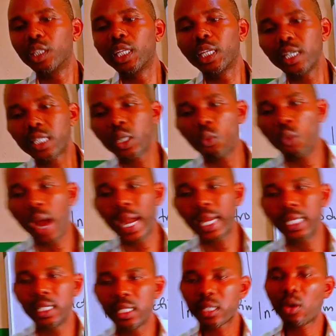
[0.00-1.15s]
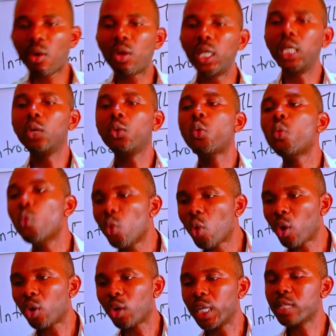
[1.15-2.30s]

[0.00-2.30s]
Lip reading: The reason why it is called a hook